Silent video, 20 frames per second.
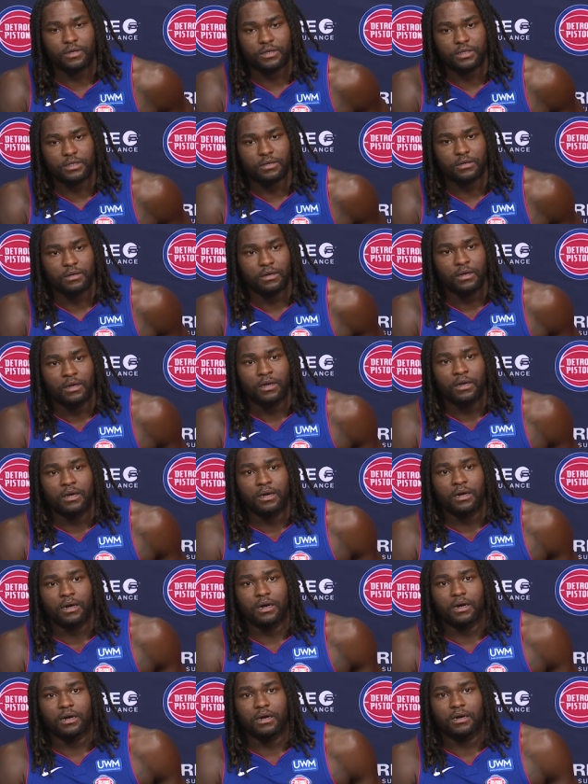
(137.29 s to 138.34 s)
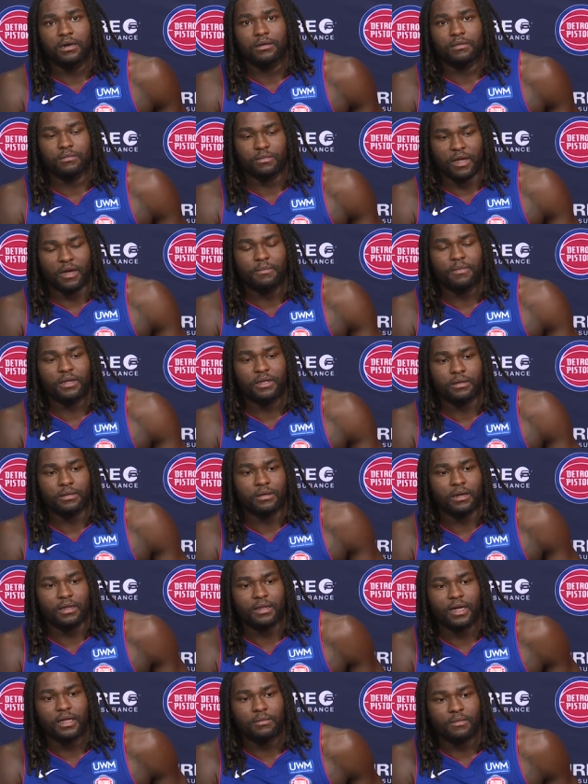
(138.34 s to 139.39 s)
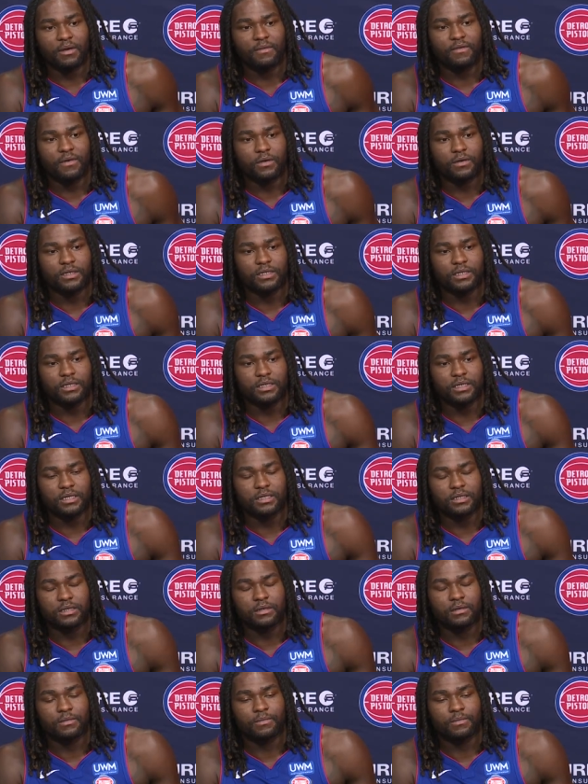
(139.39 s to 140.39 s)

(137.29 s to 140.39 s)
So that's been a lot of my focus this season.